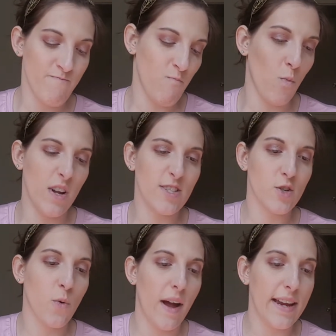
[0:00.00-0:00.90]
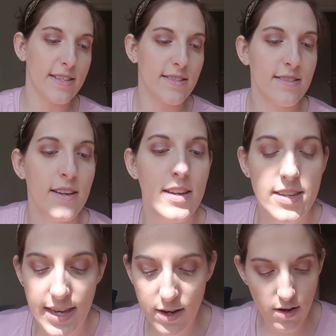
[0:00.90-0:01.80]
once or twice,
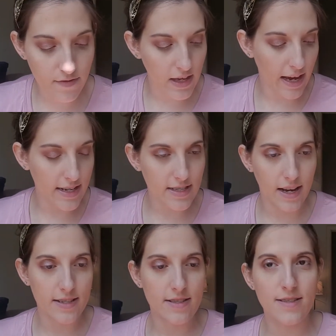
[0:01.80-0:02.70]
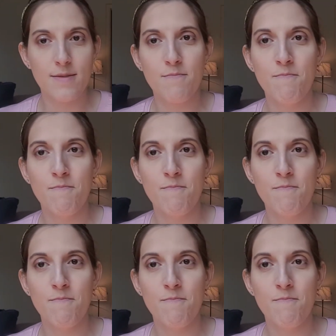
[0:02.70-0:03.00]
kick off the excess.